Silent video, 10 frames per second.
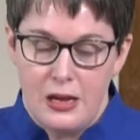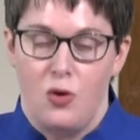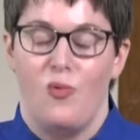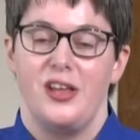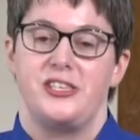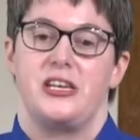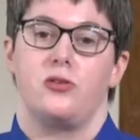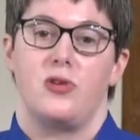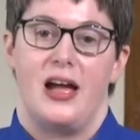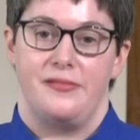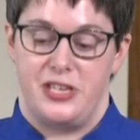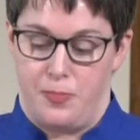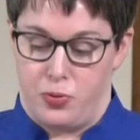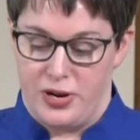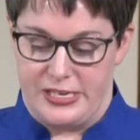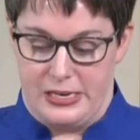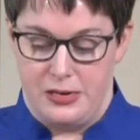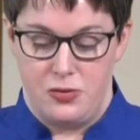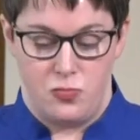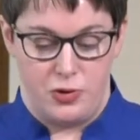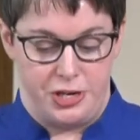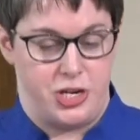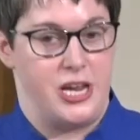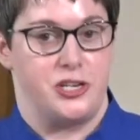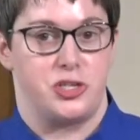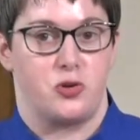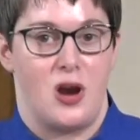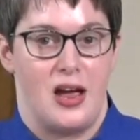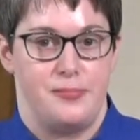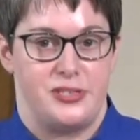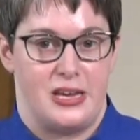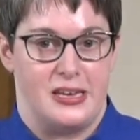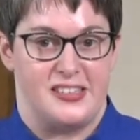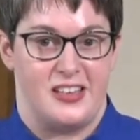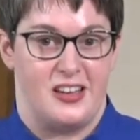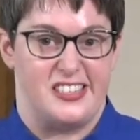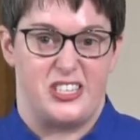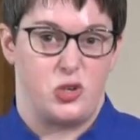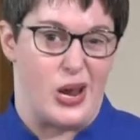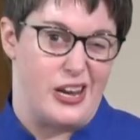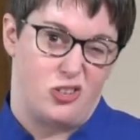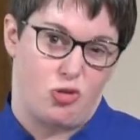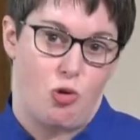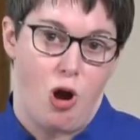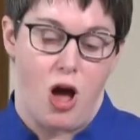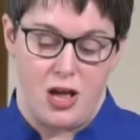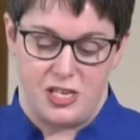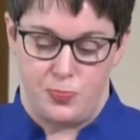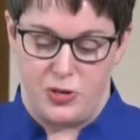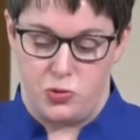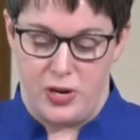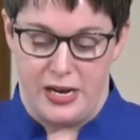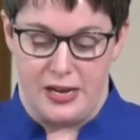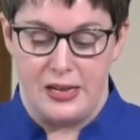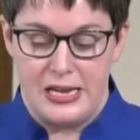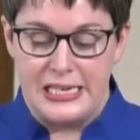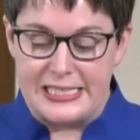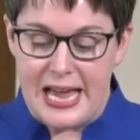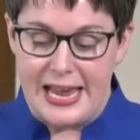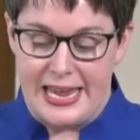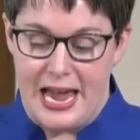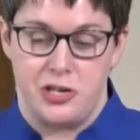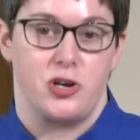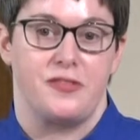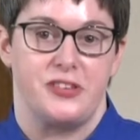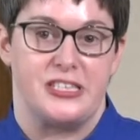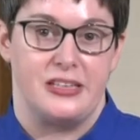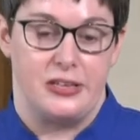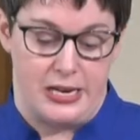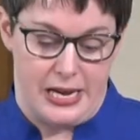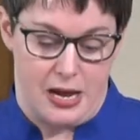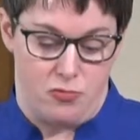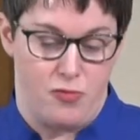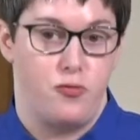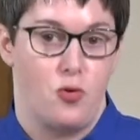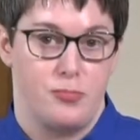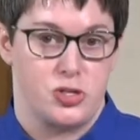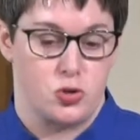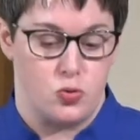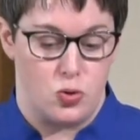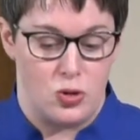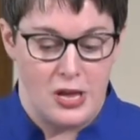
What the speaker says: Once he arrives at prison, which he describes as a strange cross between a psychiatric facility and a reform school,